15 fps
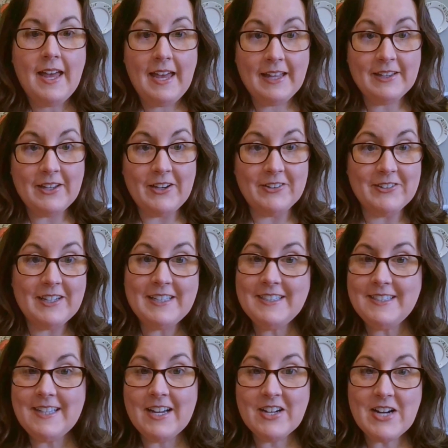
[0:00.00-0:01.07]
Hello,
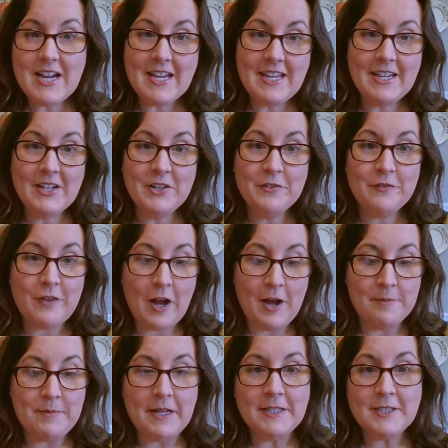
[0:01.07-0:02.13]
Sarah here
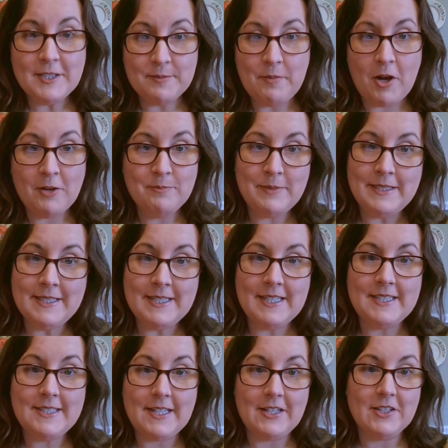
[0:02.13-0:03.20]
from
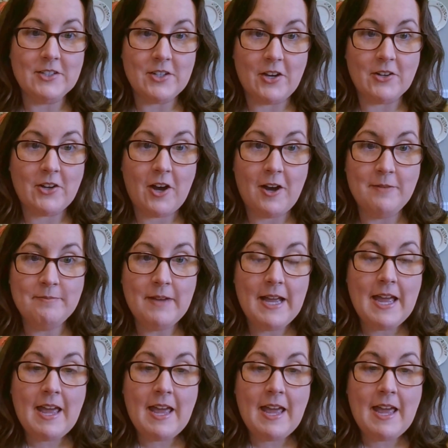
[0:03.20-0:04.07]
smallbusinesssarah.com,